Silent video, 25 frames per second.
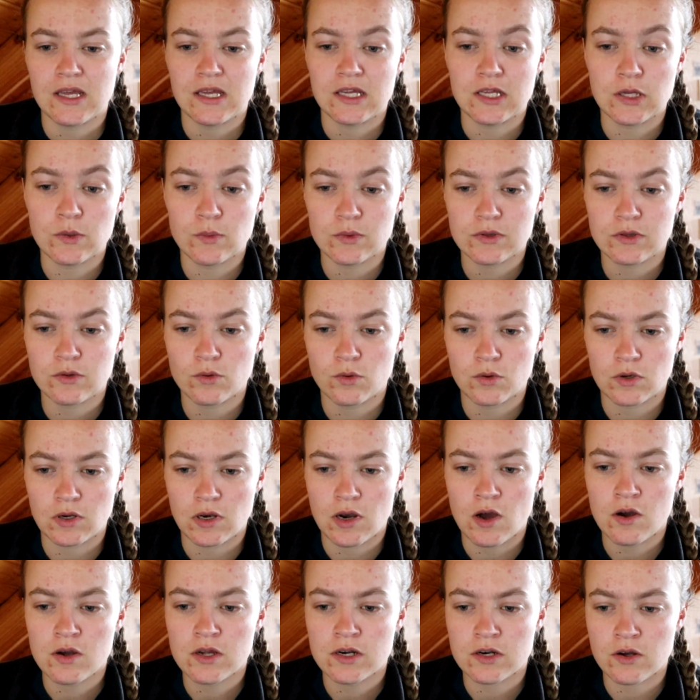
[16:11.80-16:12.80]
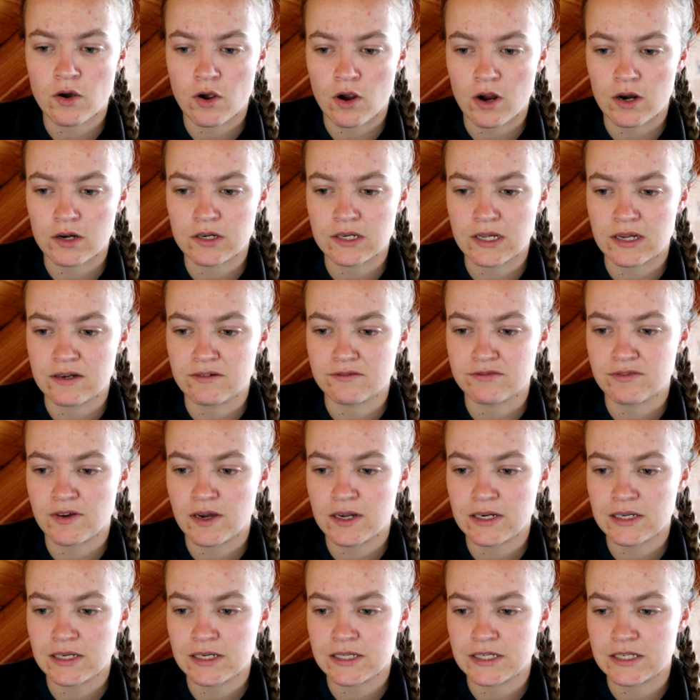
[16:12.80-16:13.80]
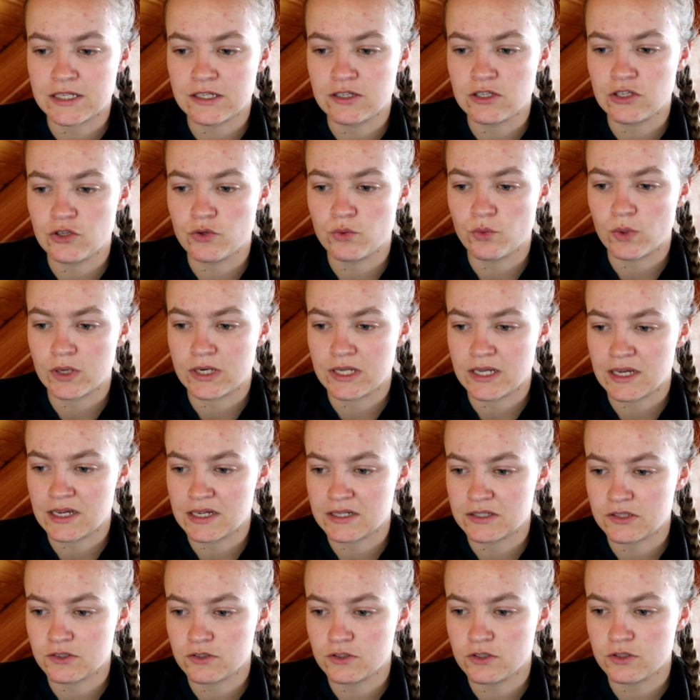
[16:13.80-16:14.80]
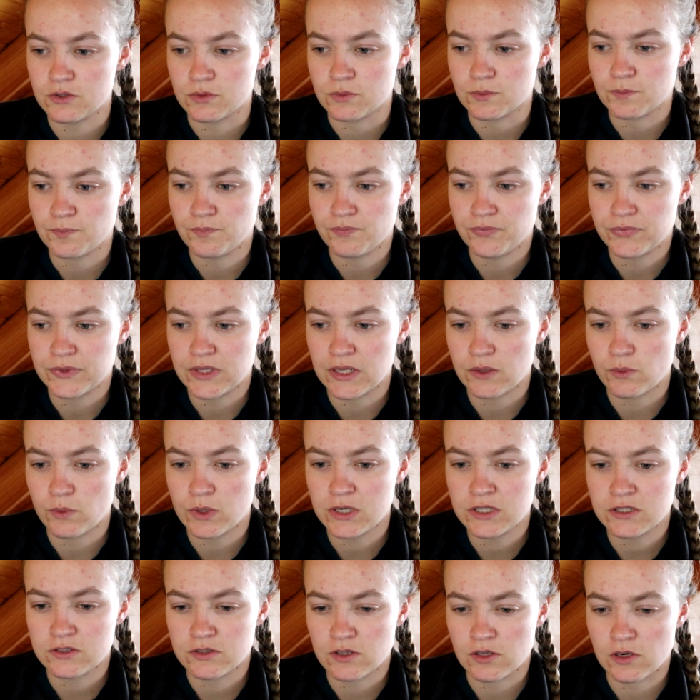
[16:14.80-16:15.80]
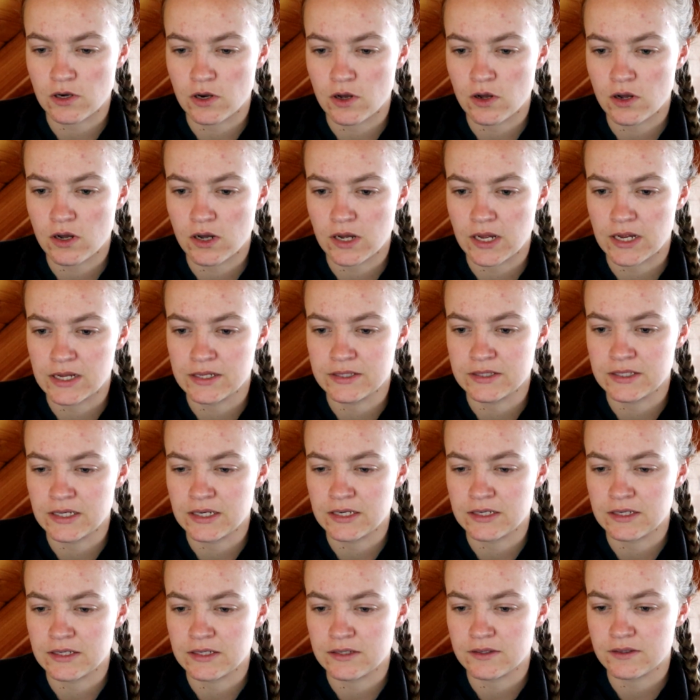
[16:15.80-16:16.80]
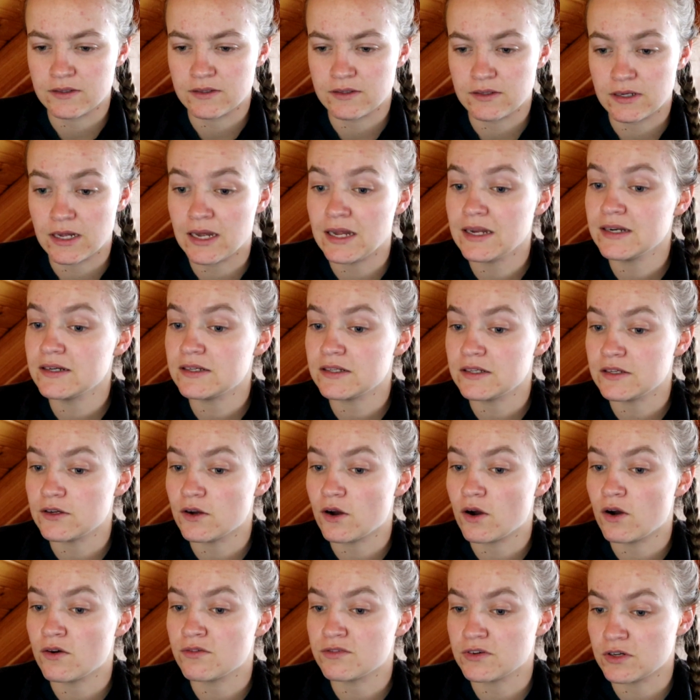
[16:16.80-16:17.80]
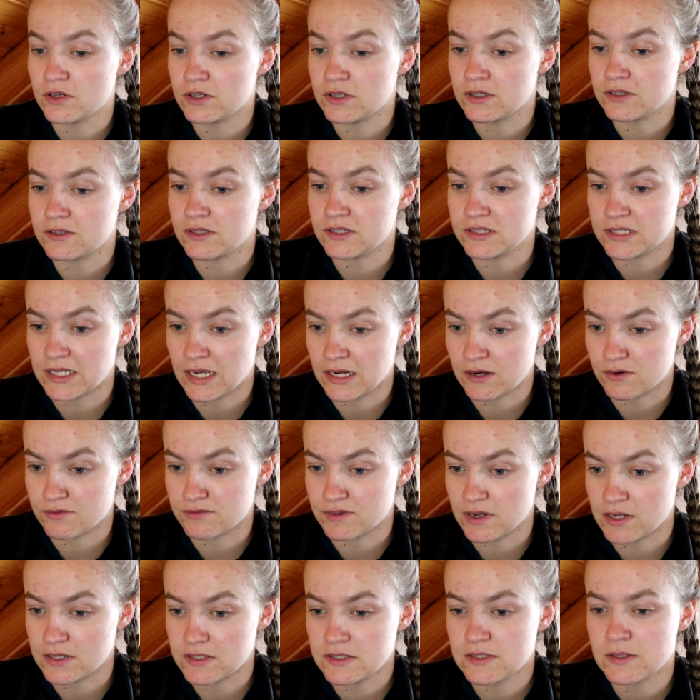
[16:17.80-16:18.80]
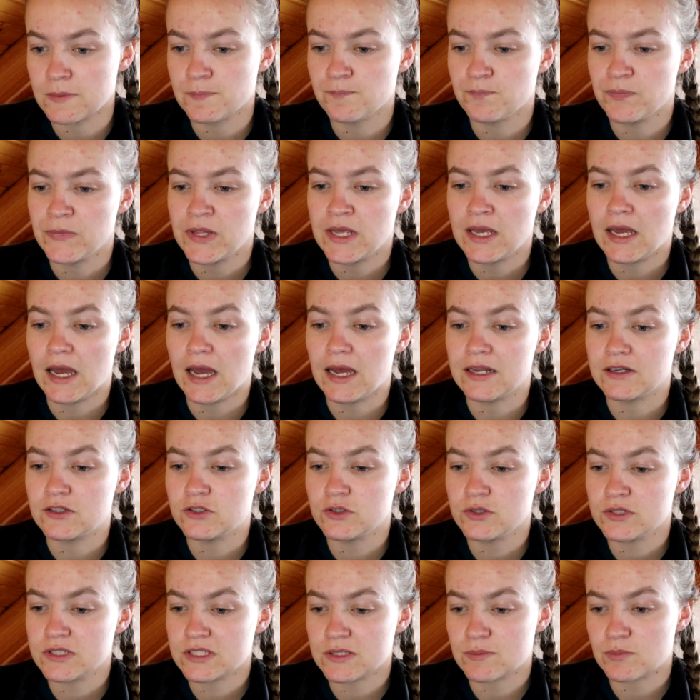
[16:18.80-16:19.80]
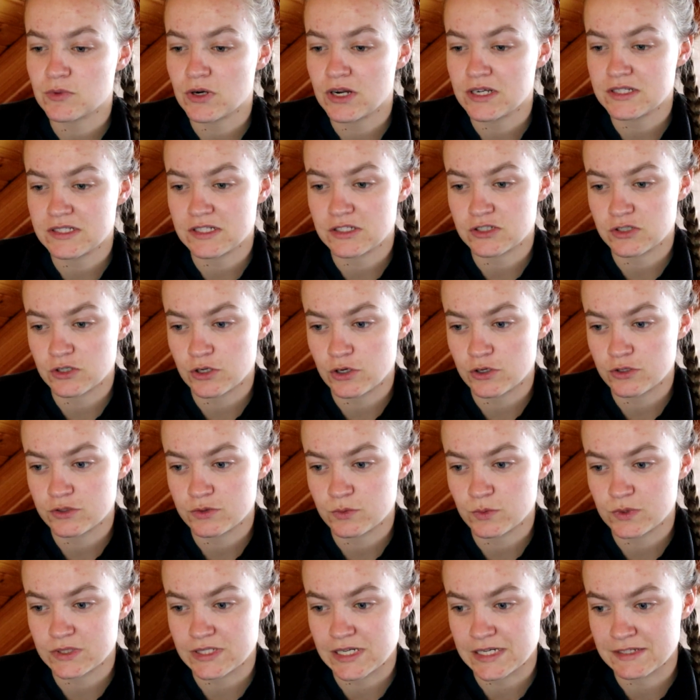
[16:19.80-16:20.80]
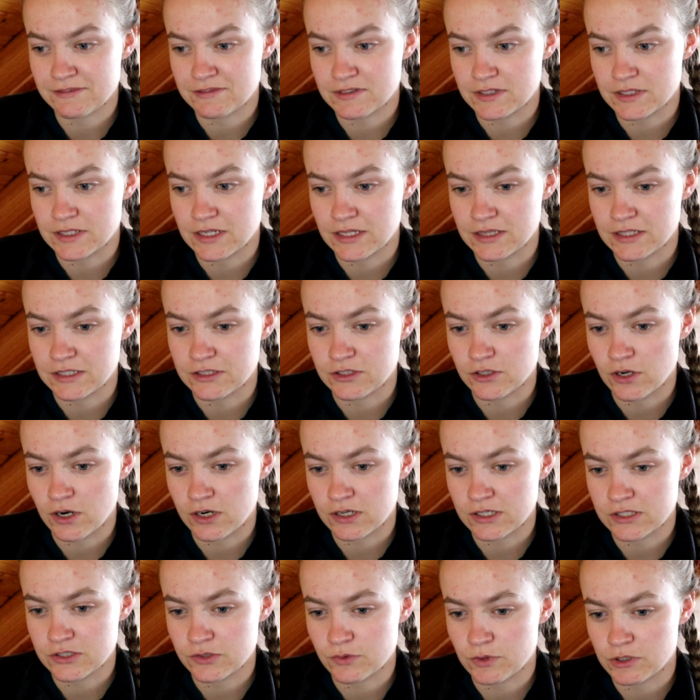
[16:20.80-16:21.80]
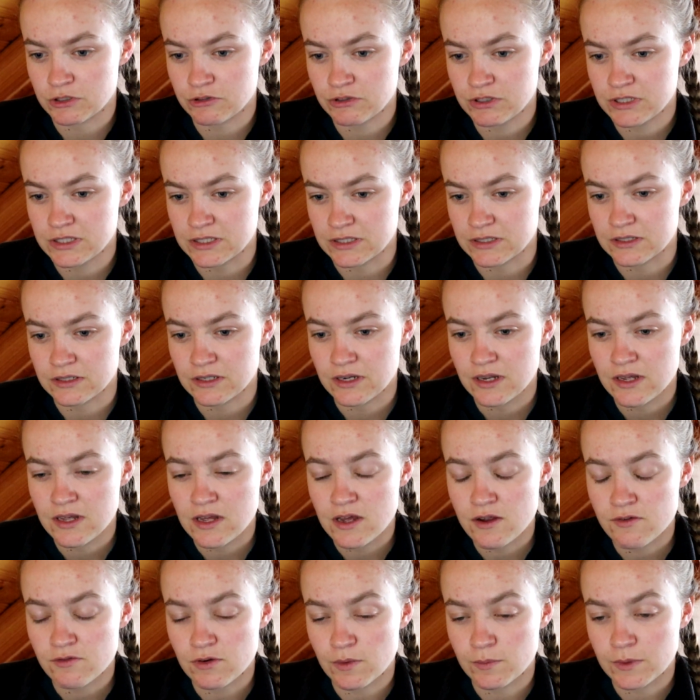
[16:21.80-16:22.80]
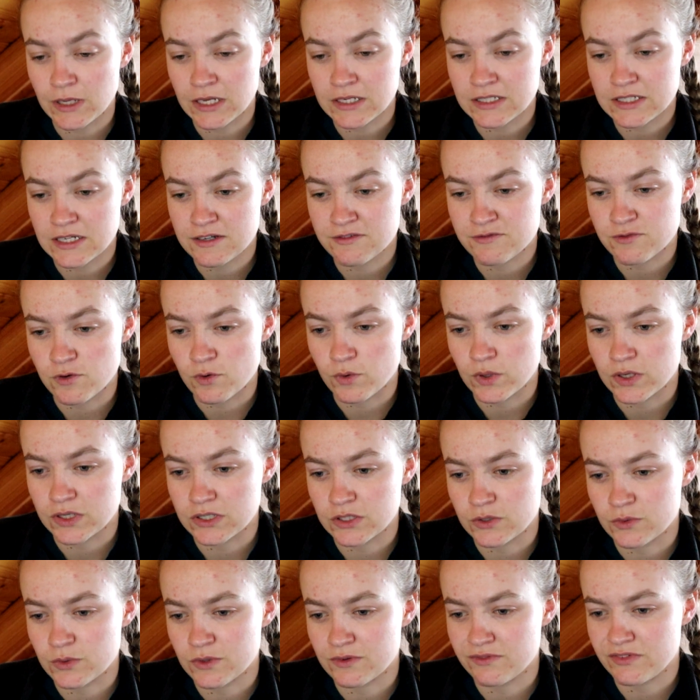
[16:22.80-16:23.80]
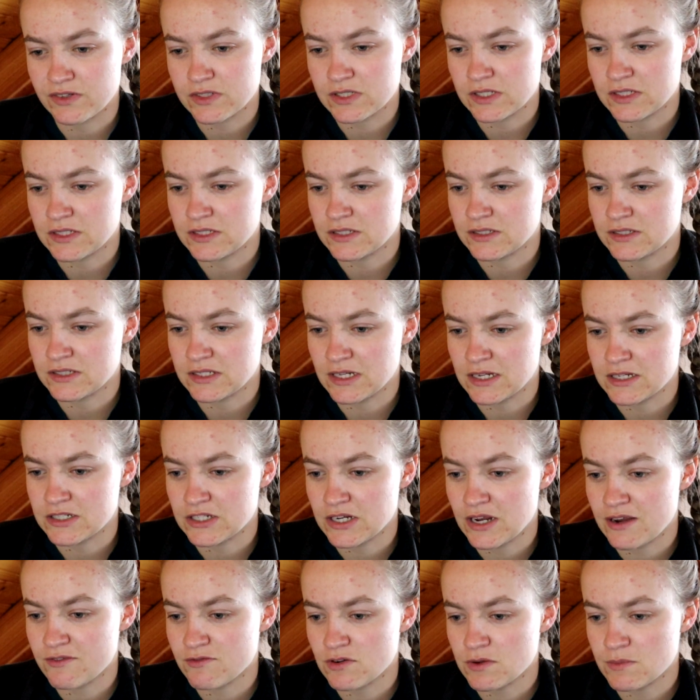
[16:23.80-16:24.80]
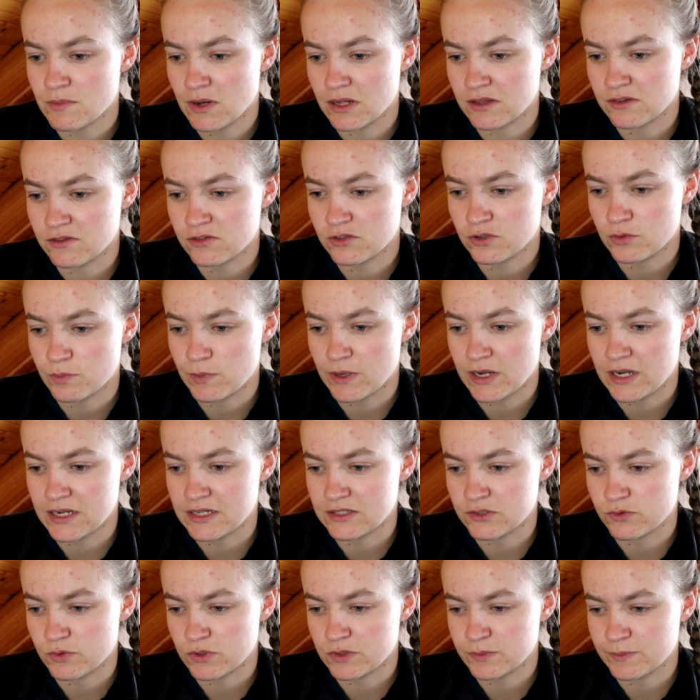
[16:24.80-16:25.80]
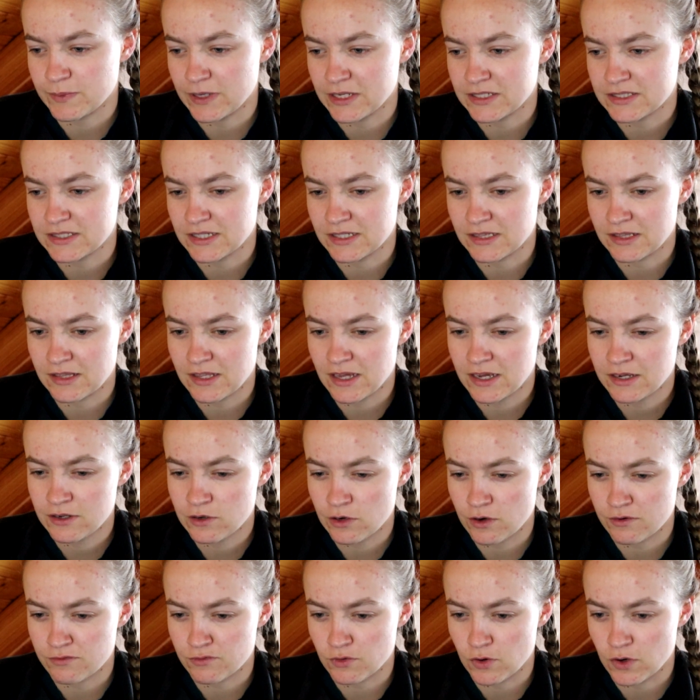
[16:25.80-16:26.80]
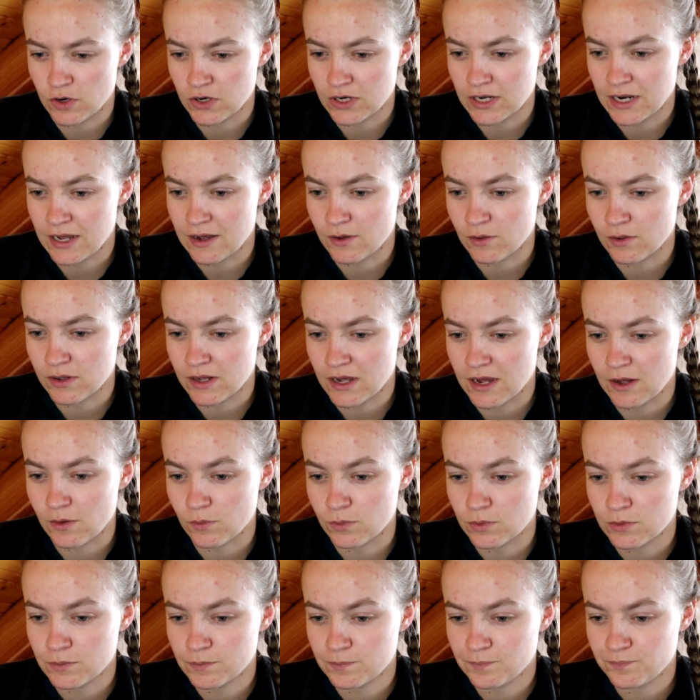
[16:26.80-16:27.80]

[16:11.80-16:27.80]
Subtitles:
Ewan thought long and hard, and finally he knew what he had to do. He went to the loch and he offered the sacrifice. And to his surprise, this curse was lifted and the darkness retreated. From that day forward, Ewan visited Sage every month to pay his respects and thank her for her help.